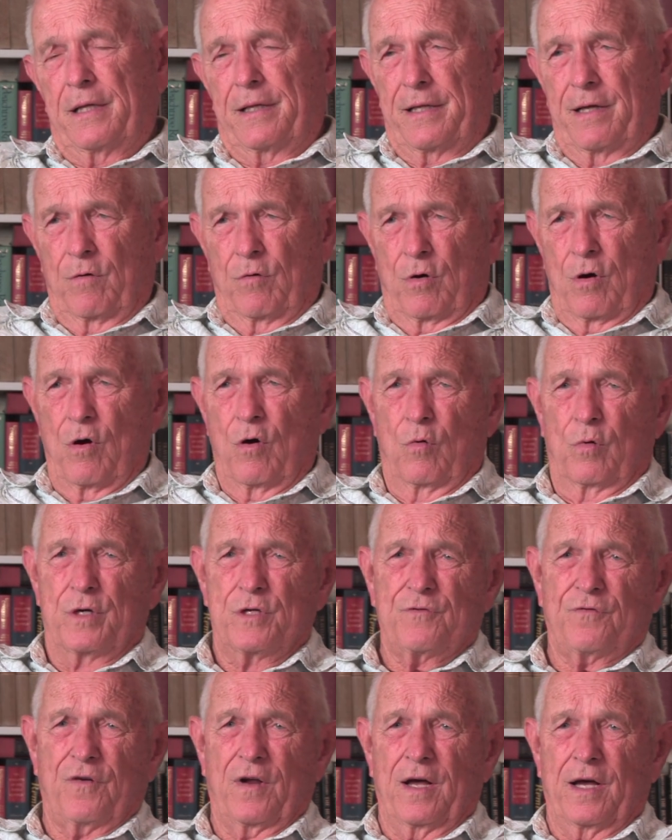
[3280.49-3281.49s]
They were
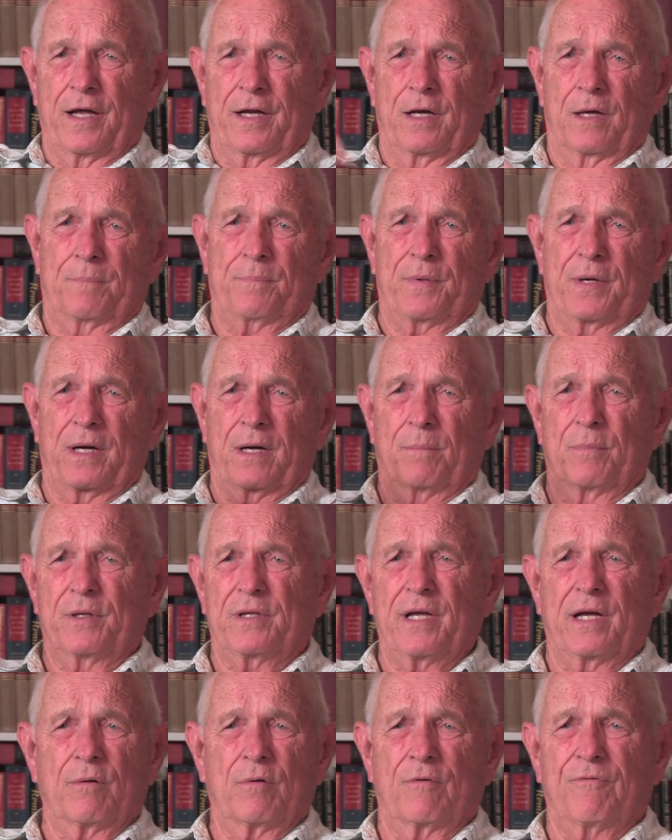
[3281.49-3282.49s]
always flying up there, but
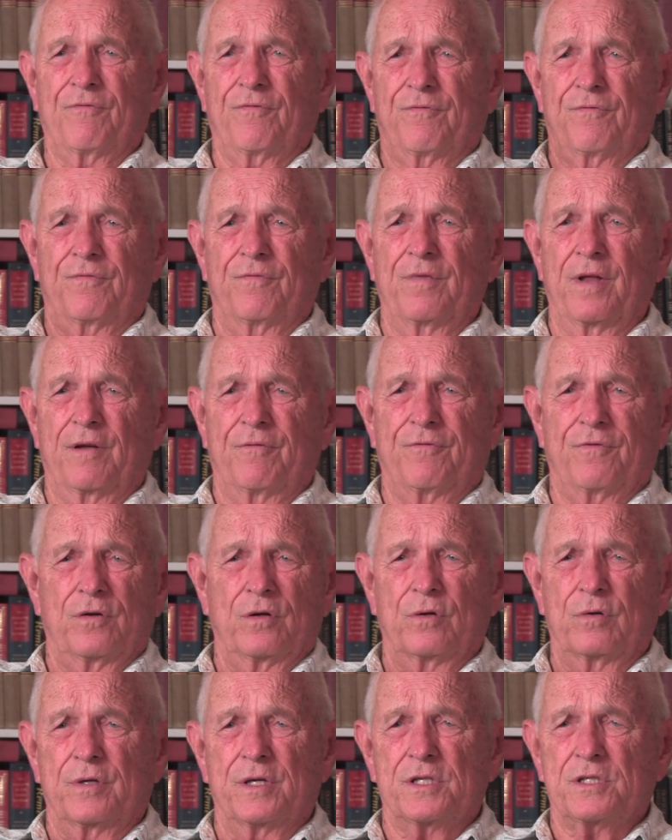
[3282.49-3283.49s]

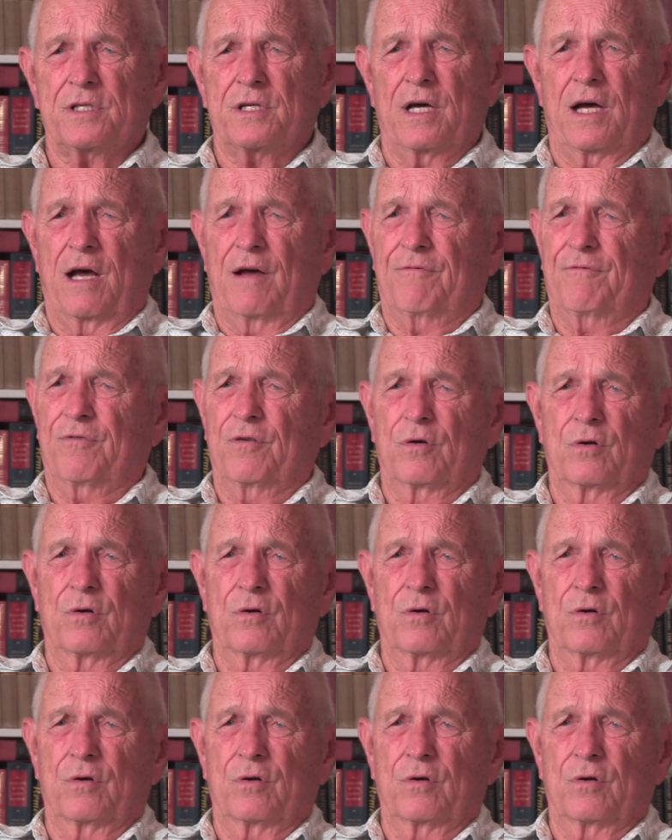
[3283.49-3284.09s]
this guy